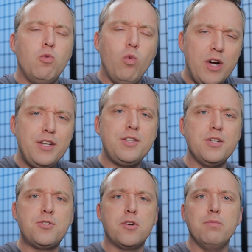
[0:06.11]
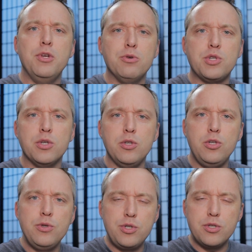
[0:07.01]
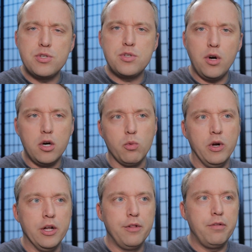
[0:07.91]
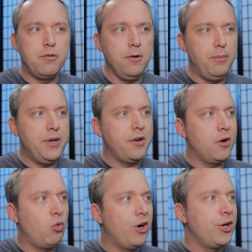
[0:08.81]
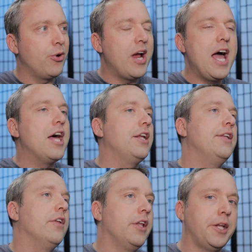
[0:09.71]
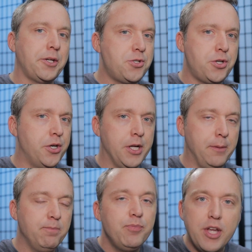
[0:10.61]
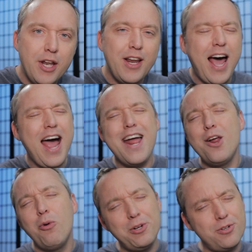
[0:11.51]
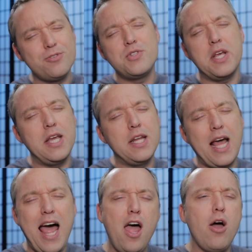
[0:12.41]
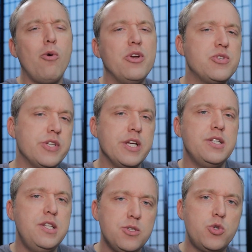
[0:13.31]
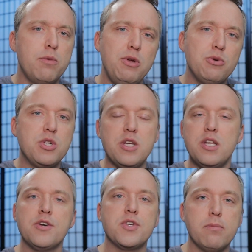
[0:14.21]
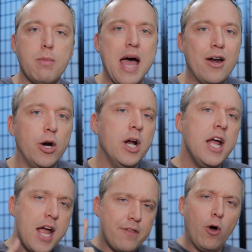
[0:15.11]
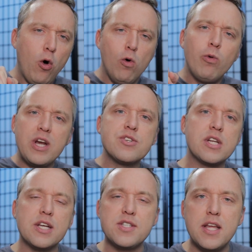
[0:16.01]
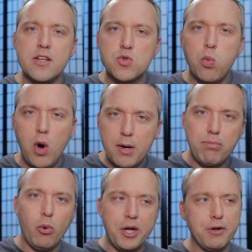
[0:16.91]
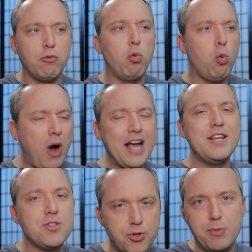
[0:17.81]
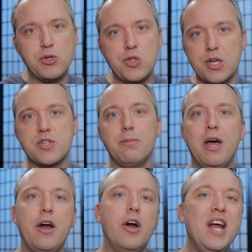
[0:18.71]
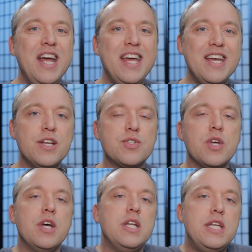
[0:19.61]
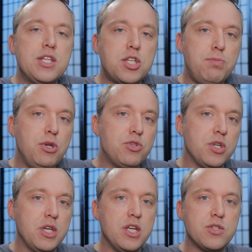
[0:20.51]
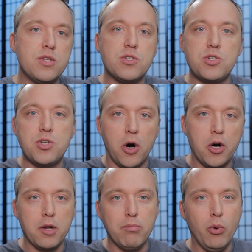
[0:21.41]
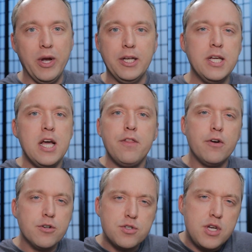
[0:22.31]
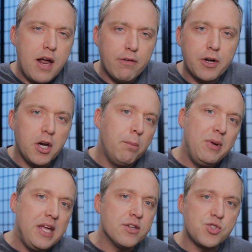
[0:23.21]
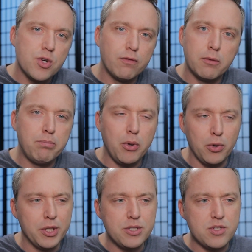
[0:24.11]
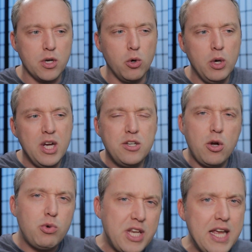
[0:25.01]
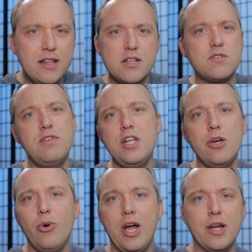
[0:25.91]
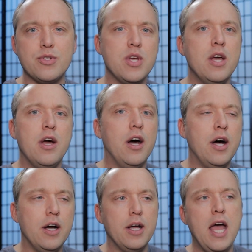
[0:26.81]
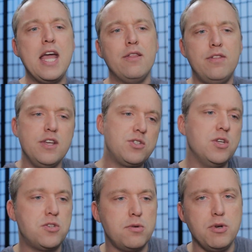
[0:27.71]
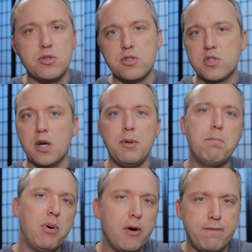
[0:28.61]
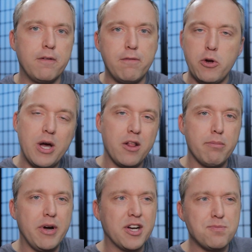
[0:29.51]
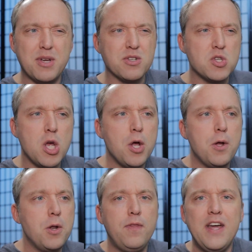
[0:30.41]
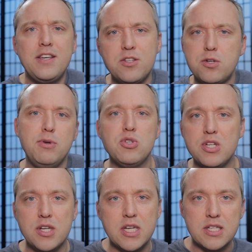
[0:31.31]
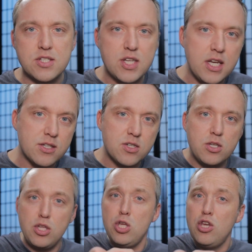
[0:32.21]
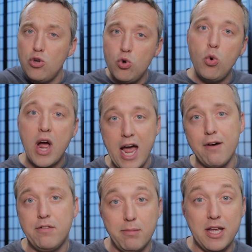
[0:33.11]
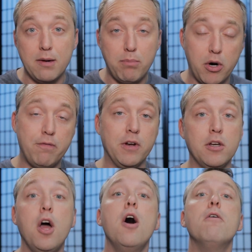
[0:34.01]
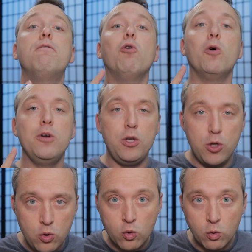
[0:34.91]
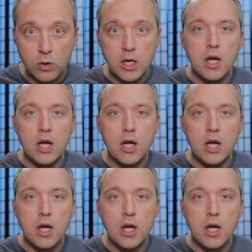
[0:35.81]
what distribution you should start with depending on where you're at in the Linux journey. And I know what you're saying. I always say distribution doesn't matter. And the whole reason I say this one point of why distribution doesn't matter is distribution is the starting point. There's never going to be a silver bullet, so don't take this video as, uh, hey, this distribution is going to be perfect for you out of the box because that distribution doesn't exist. You have to make it perfect for you.